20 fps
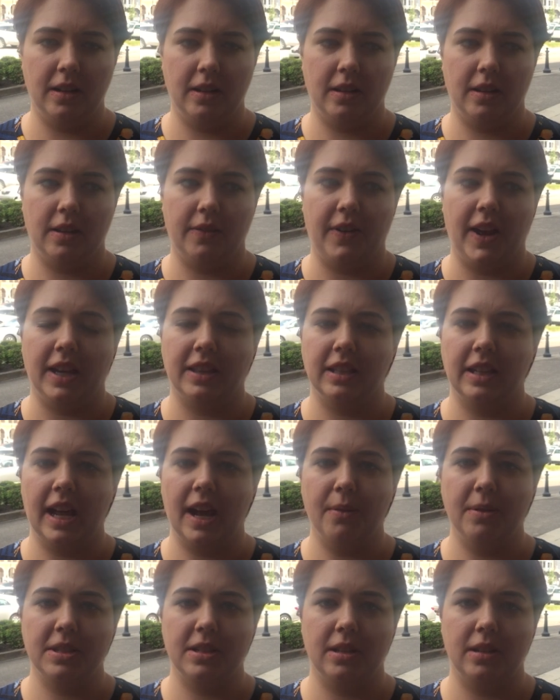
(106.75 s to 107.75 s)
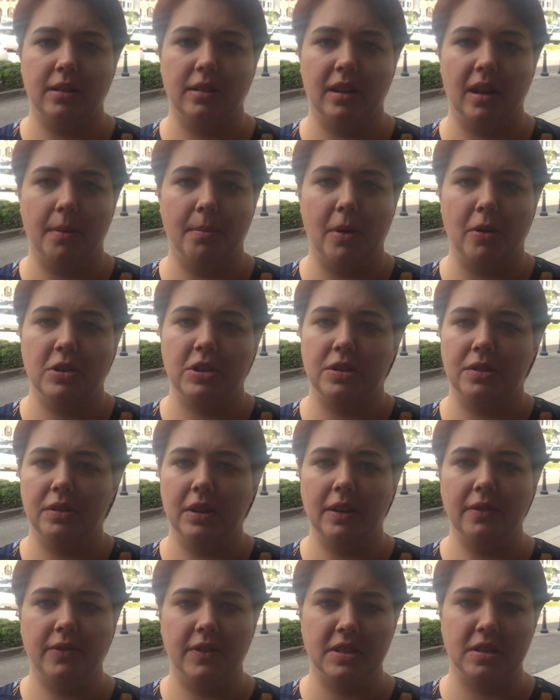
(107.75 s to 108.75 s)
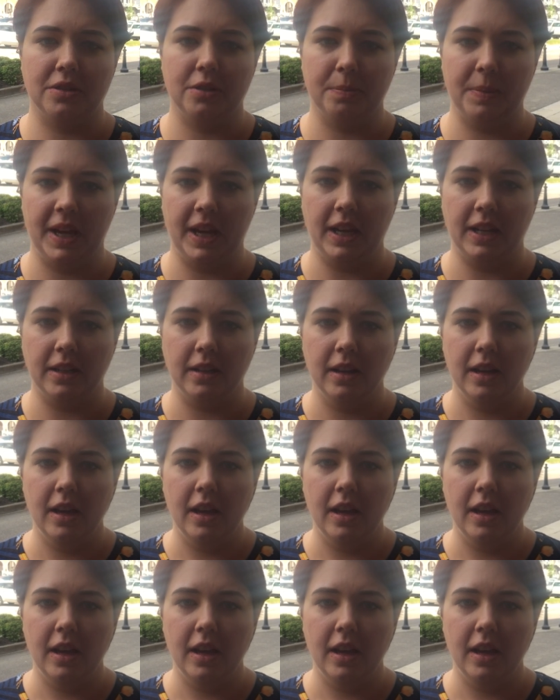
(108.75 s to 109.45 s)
the fact that I was in emotional and physical pain.